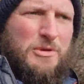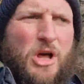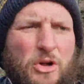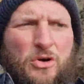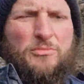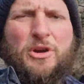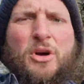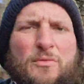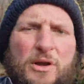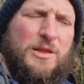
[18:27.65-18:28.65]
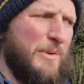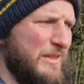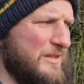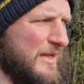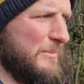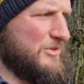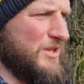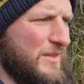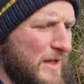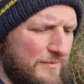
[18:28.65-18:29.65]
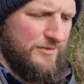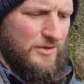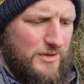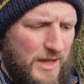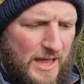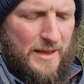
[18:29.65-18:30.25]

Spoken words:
A lot of Cumbria got really badly damaged in that flood.